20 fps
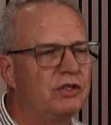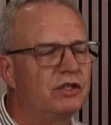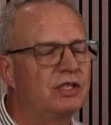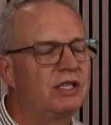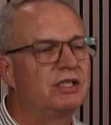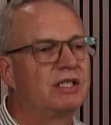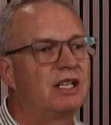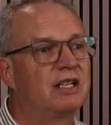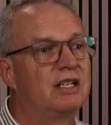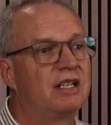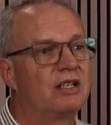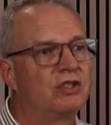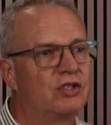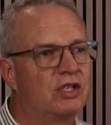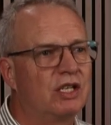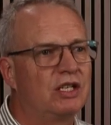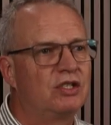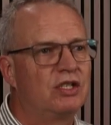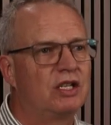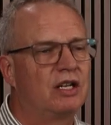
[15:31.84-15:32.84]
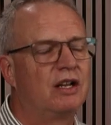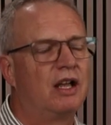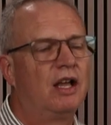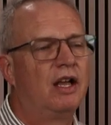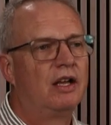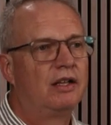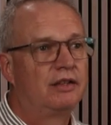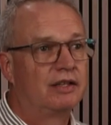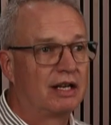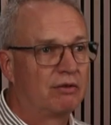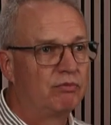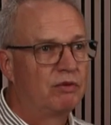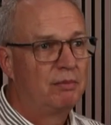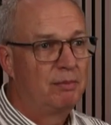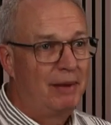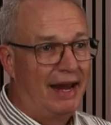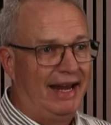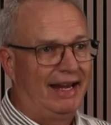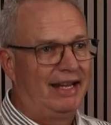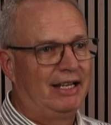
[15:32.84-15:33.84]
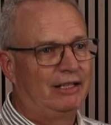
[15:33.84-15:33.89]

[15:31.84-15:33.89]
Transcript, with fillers: is a decision that we make.